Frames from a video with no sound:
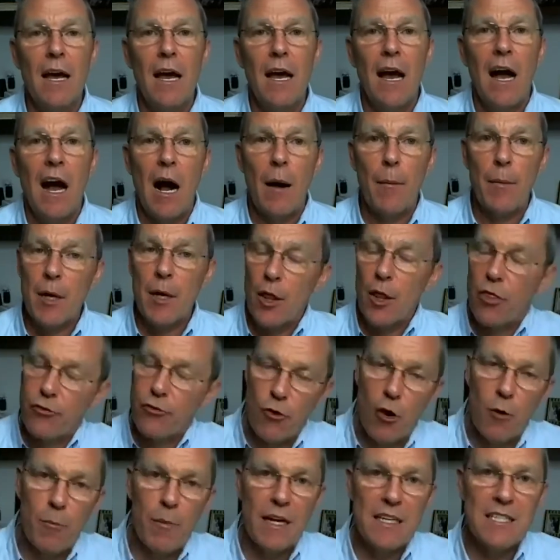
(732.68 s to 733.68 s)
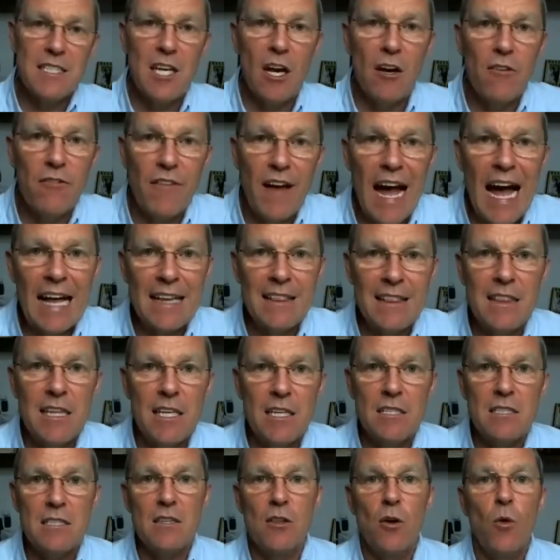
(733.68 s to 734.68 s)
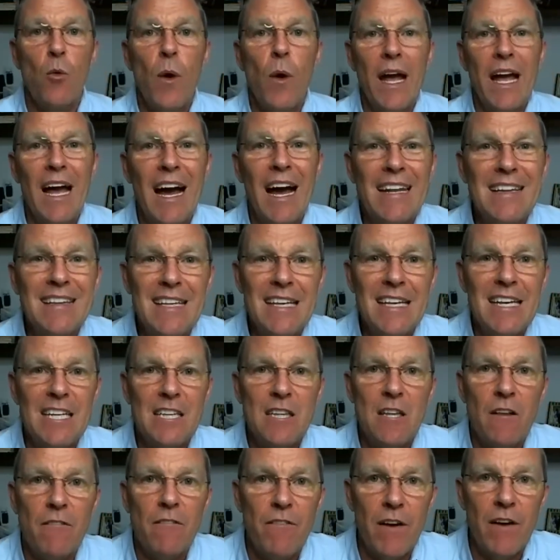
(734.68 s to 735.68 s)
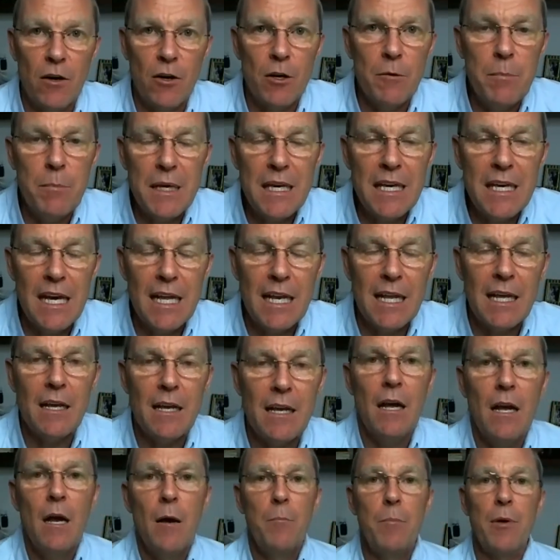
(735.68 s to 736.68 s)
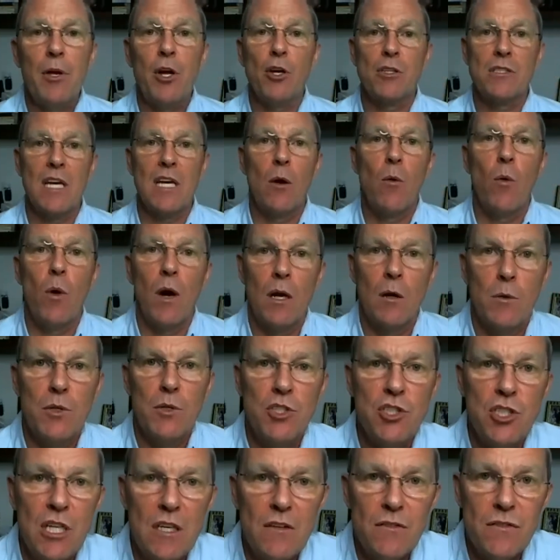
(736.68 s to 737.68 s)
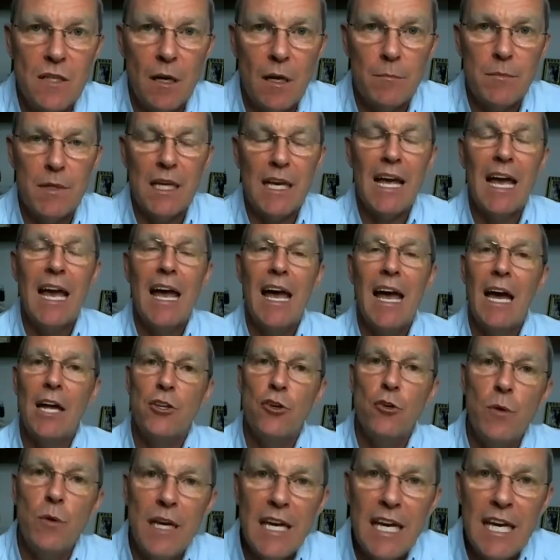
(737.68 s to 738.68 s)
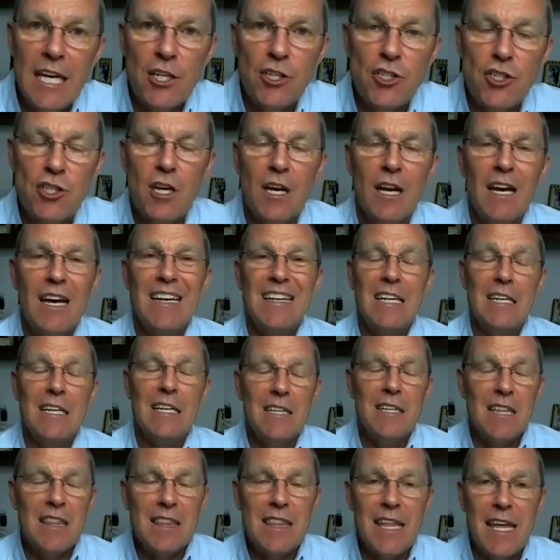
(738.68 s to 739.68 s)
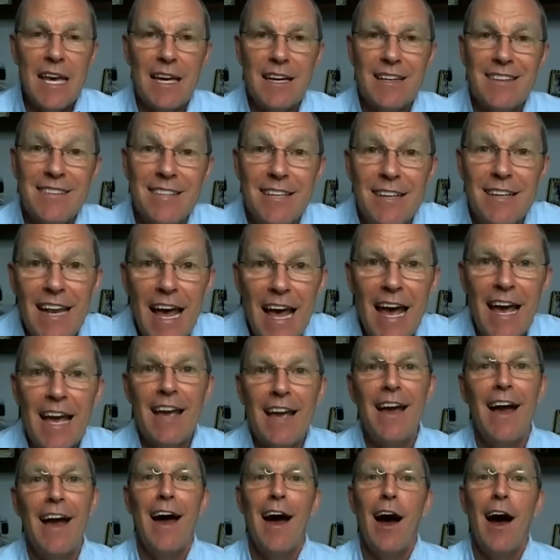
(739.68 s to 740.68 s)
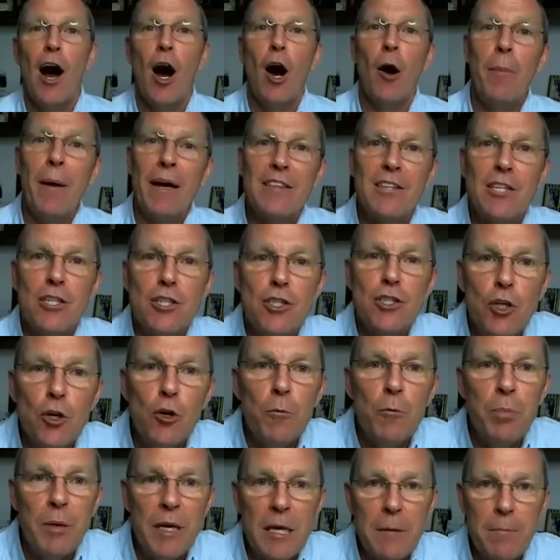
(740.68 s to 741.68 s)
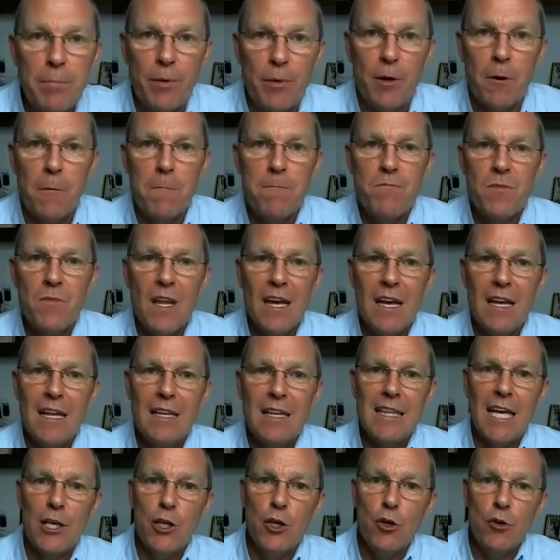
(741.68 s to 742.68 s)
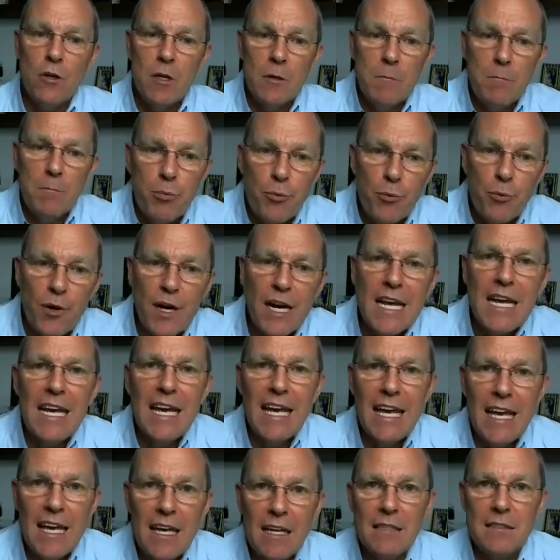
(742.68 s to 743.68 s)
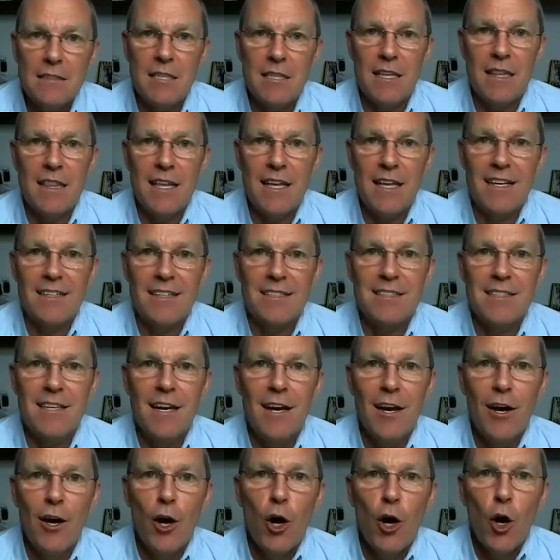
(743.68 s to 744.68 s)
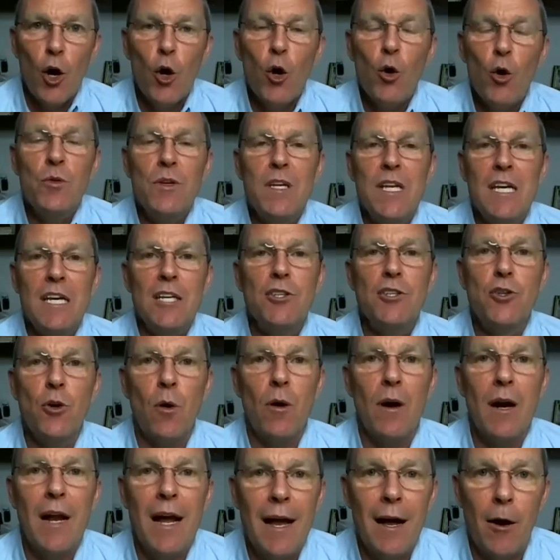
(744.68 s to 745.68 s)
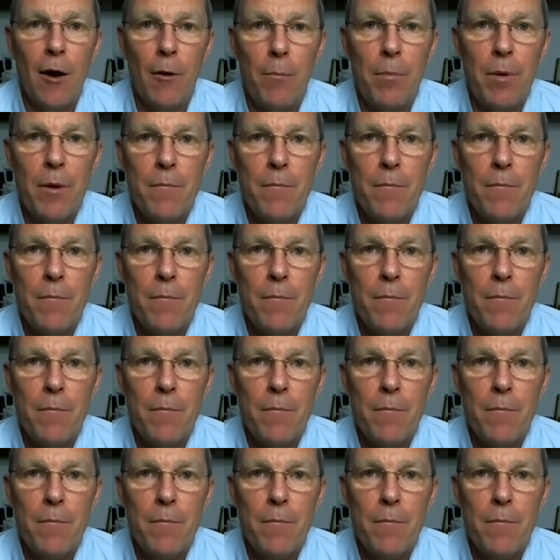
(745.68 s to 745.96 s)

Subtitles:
I'm going to throw myself at this the way I did at the very beginning because I want to achieve something. And you each need to think today about the 2 people that you could bring into this who need your help.